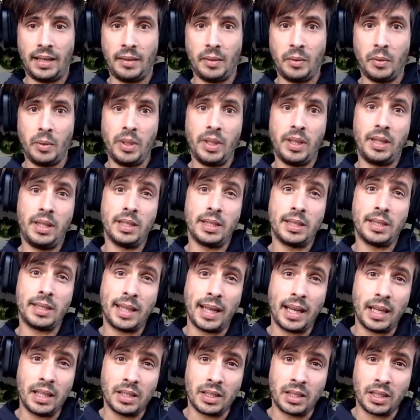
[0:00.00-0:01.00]
with the
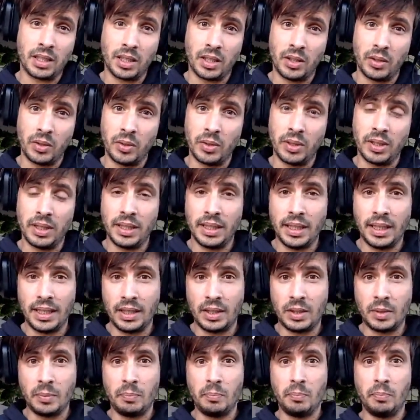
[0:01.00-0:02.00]
status code,
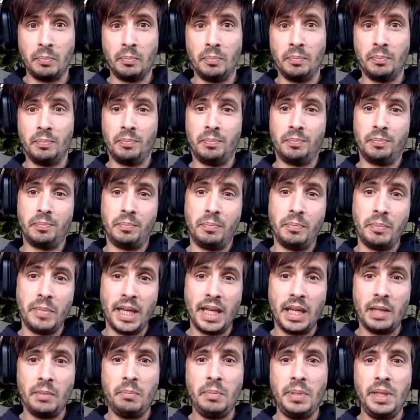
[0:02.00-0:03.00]
it
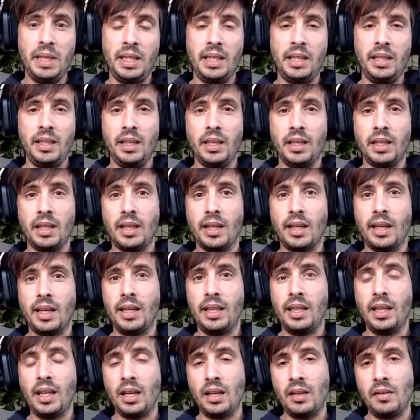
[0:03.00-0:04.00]
may be
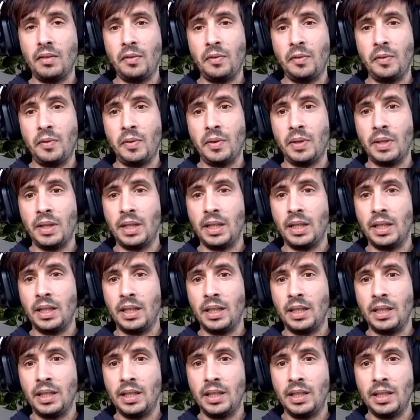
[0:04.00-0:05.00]
enough.
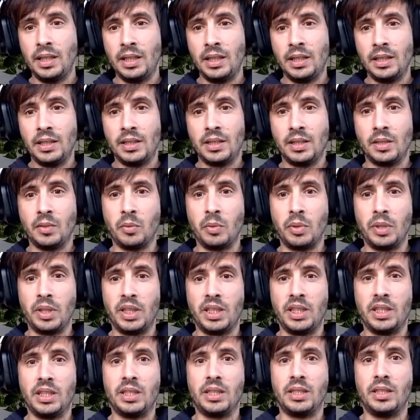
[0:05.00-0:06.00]
So
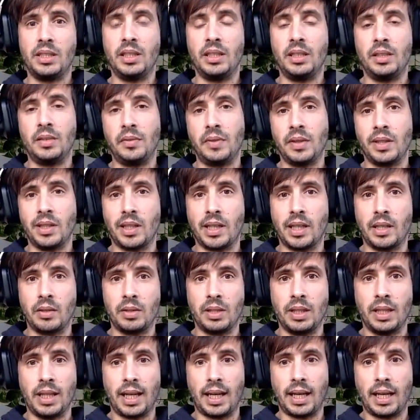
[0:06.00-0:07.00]
we just need to figure
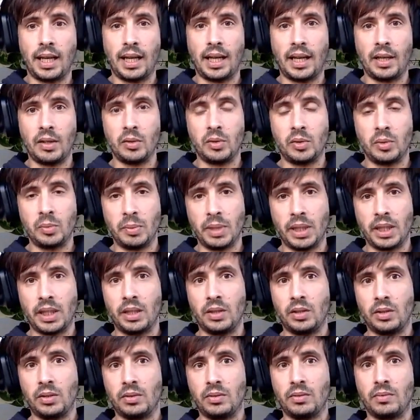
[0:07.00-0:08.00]
out how to
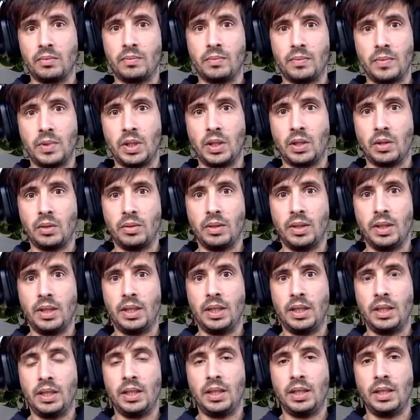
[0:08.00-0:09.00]
make it, how
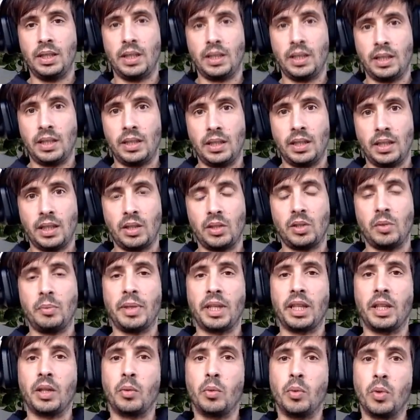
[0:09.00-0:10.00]

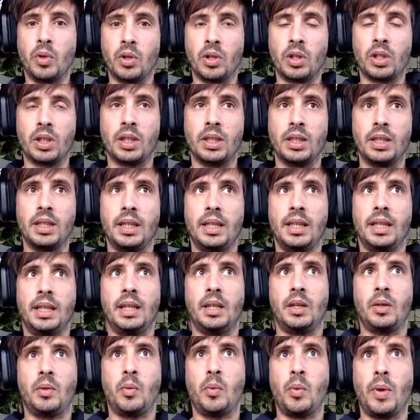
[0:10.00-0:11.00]
to make it work
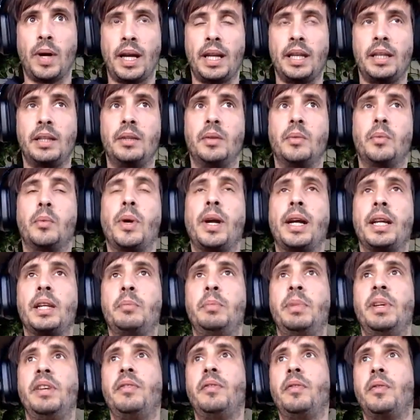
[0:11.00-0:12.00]

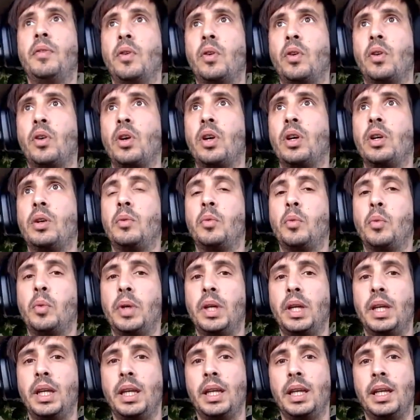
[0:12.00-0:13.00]
right before
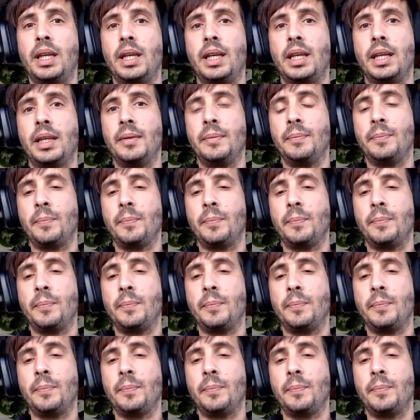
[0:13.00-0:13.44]
we